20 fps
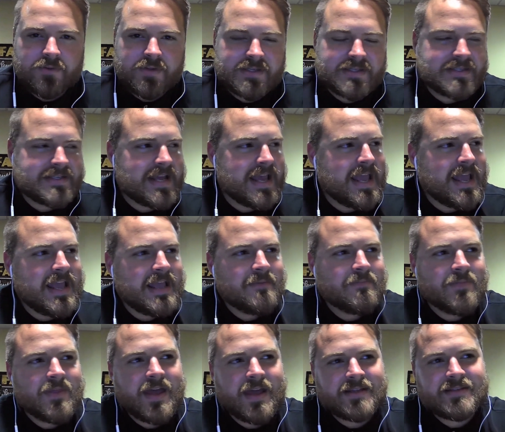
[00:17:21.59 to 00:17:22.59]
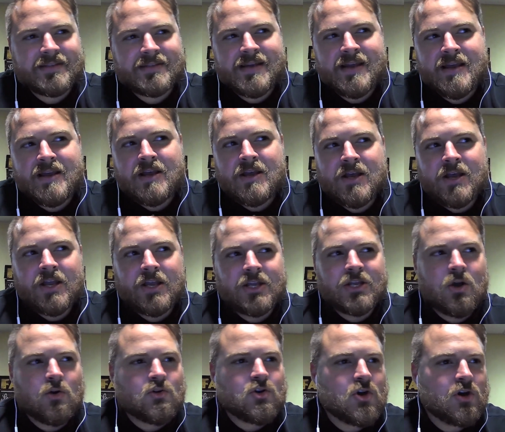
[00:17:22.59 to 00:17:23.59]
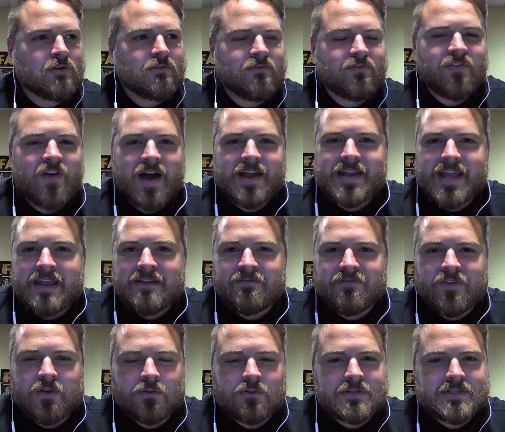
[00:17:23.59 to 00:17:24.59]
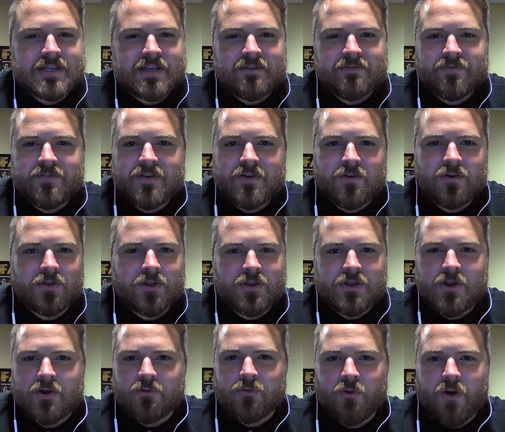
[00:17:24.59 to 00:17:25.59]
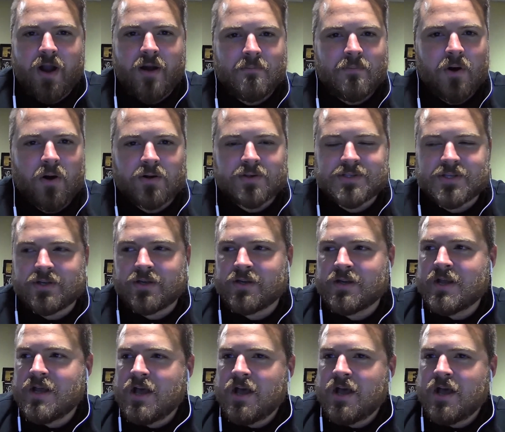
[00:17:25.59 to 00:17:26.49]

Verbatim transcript: This team that's you know, couldn't find infielders that could field ground balls, a